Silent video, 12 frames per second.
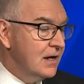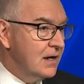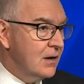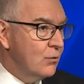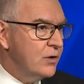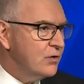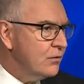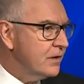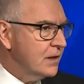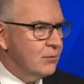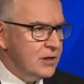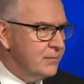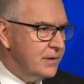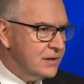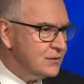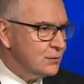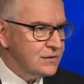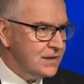We don't really want to be
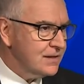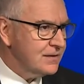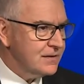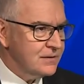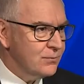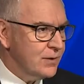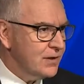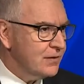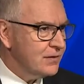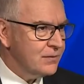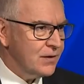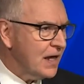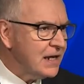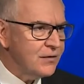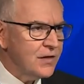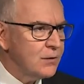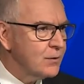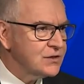associated with
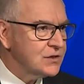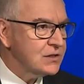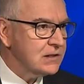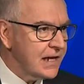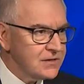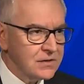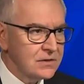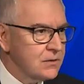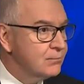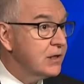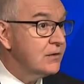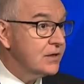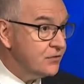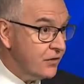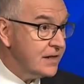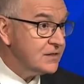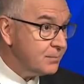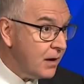anything which is less than completely
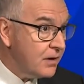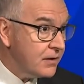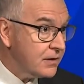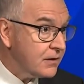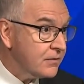transparent.